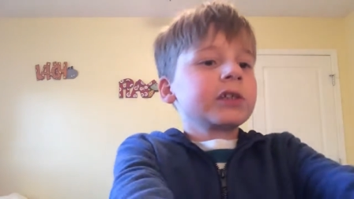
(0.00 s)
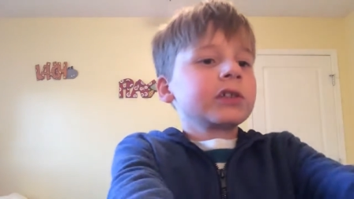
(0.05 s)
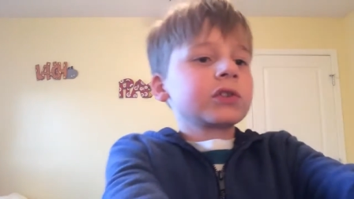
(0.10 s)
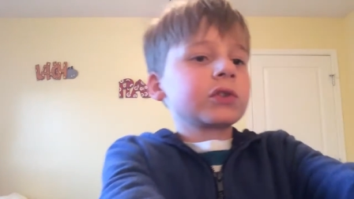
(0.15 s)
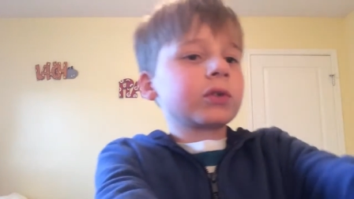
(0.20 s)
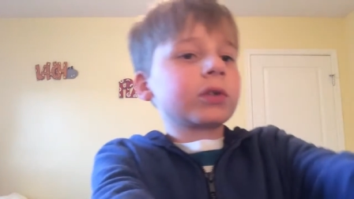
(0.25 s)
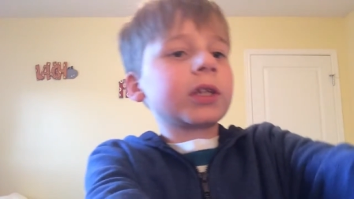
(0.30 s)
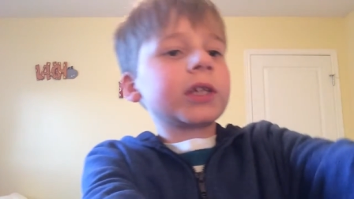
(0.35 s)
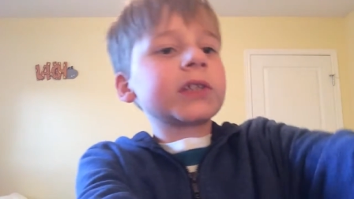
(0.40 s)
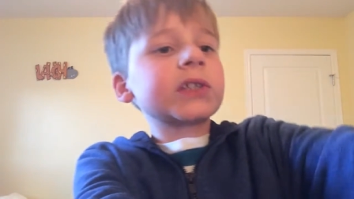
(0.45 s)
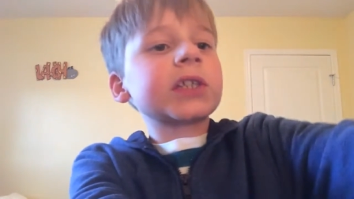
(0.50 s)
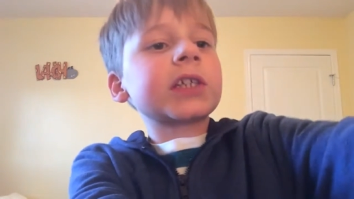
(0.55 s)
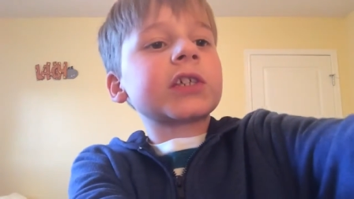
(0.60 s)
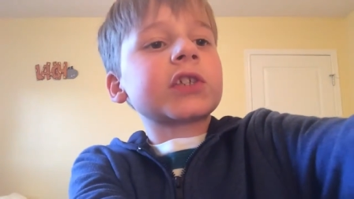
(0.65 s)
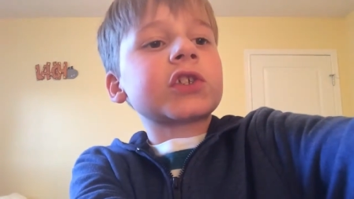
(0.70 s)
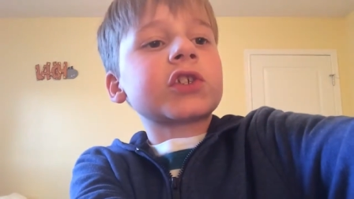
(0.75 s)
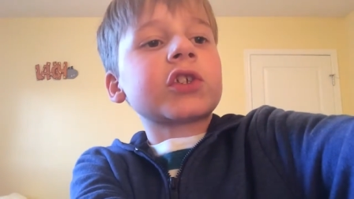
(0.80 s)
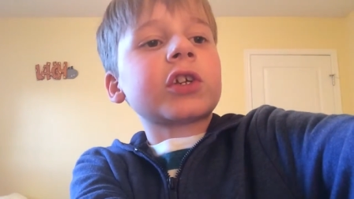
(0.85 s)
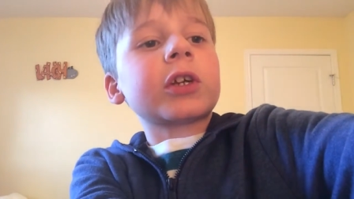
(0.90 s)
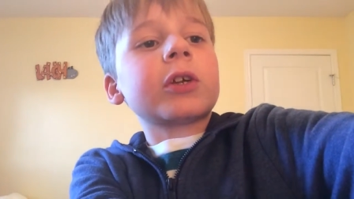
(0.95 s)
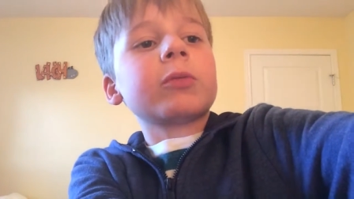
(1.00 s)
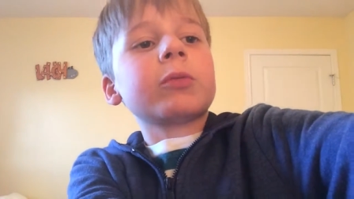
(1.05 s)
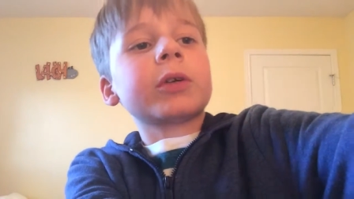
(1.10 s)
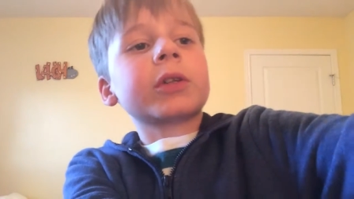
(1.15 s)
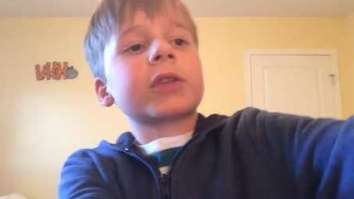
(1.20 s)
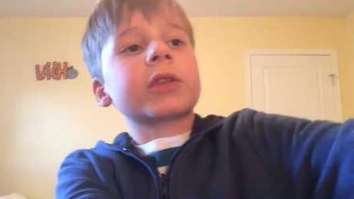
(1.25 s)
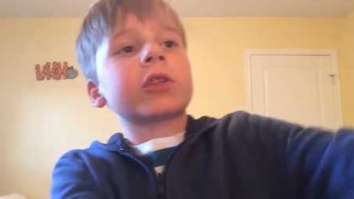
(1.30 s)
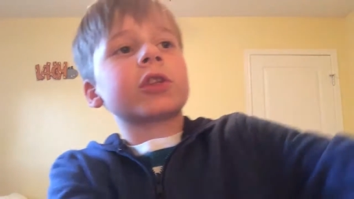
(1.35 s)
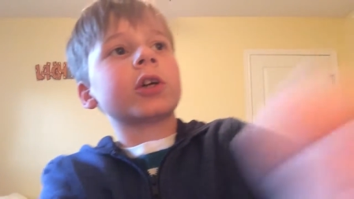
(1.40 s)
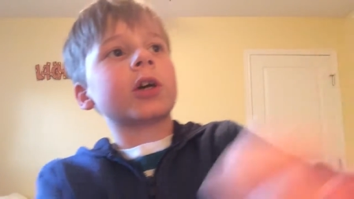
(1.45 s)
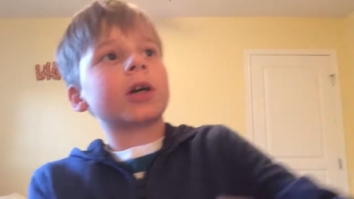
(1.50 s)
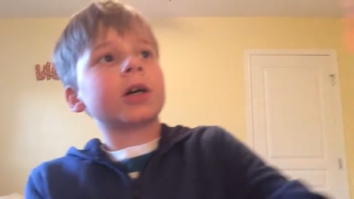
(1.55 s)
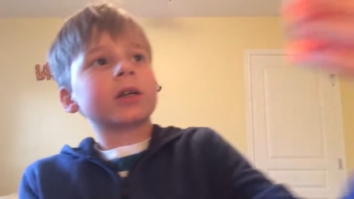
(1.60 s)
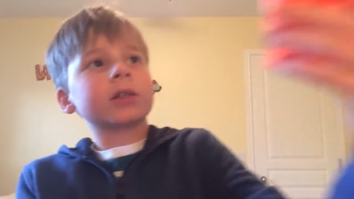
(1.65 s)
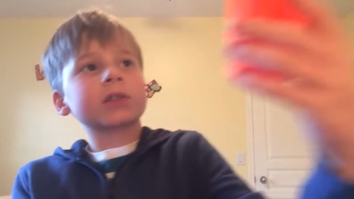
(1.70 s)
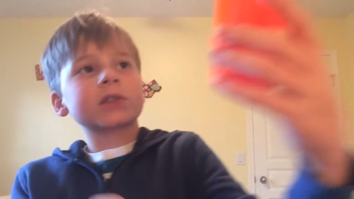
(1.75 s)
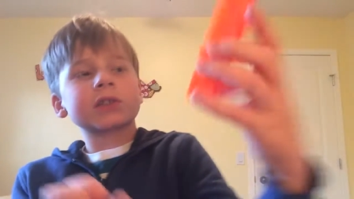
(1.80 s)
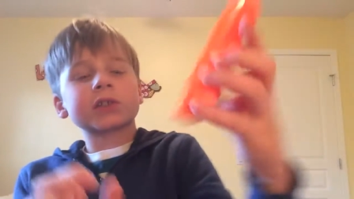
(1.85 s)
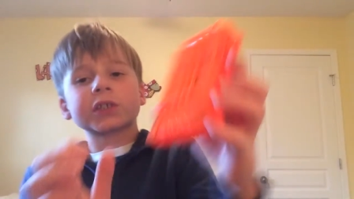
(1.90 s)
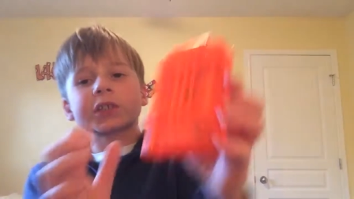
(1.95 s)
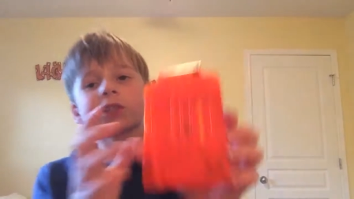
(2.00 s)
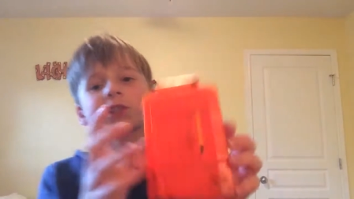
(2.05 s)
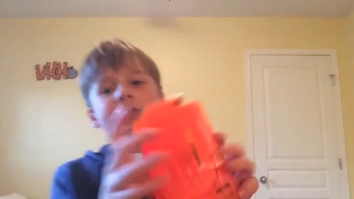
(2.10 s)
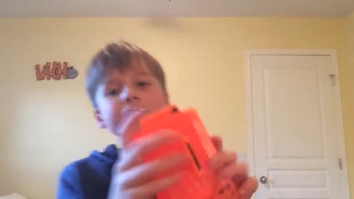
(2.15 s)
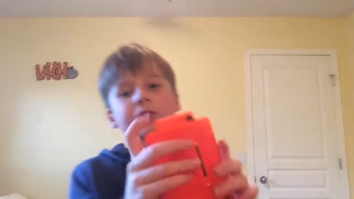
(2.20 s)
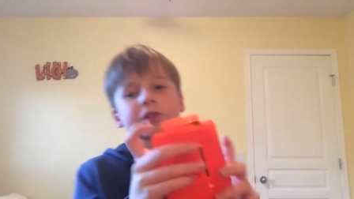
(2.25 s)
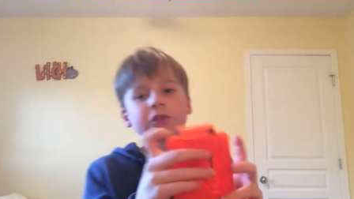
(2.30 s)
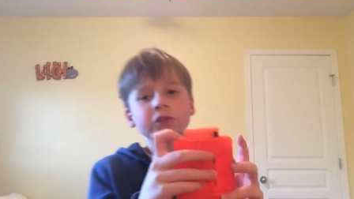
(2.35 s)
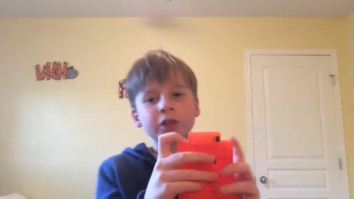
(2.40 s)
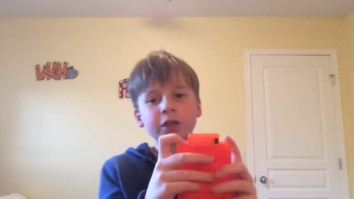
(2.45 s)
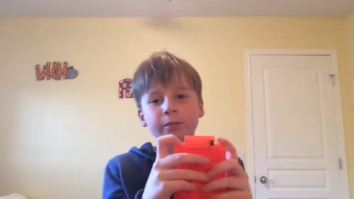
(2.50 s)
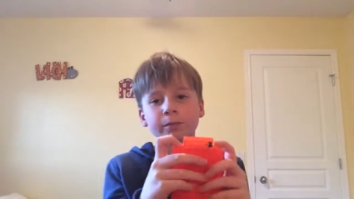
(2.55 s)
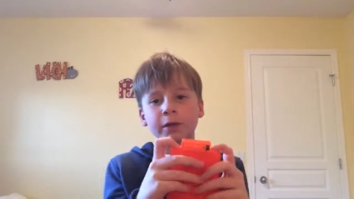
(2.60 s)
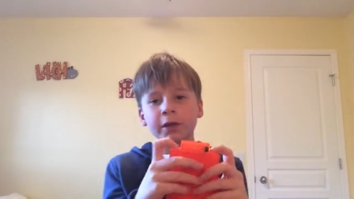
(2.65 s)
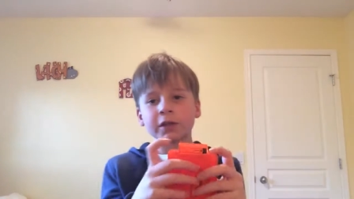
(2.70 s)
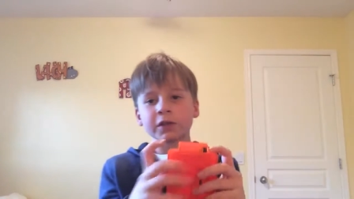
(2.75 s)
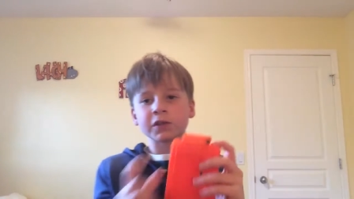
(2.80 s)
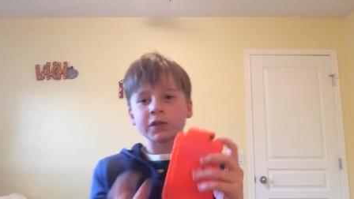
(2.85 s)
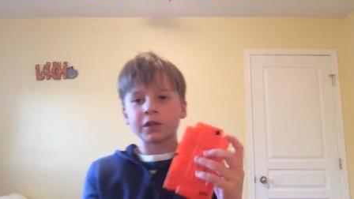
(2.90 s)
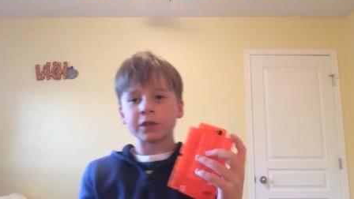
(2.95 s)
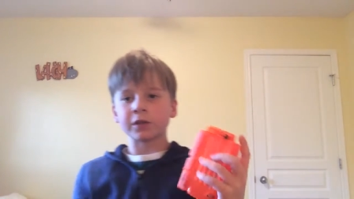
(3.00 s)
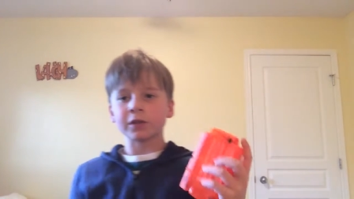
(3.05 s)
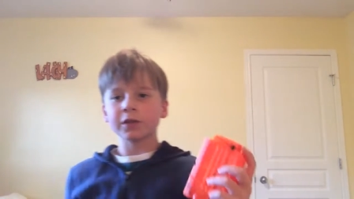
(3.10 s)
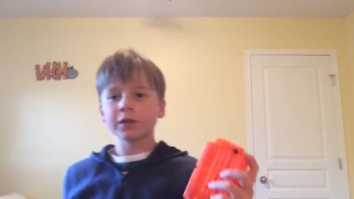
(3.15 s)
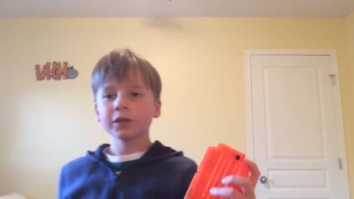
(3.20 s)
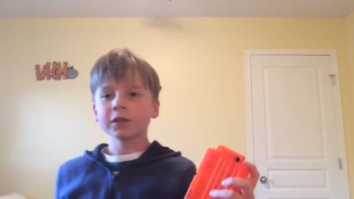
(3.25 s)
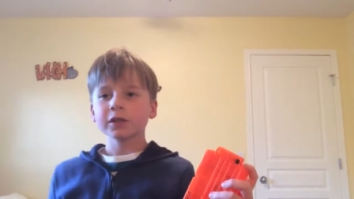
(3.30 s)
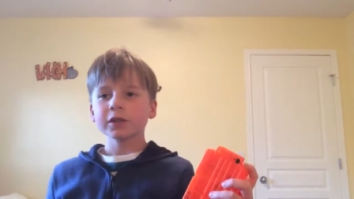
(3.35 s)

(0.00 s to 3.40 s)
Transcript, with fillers: So let's get started with the six dart magazine.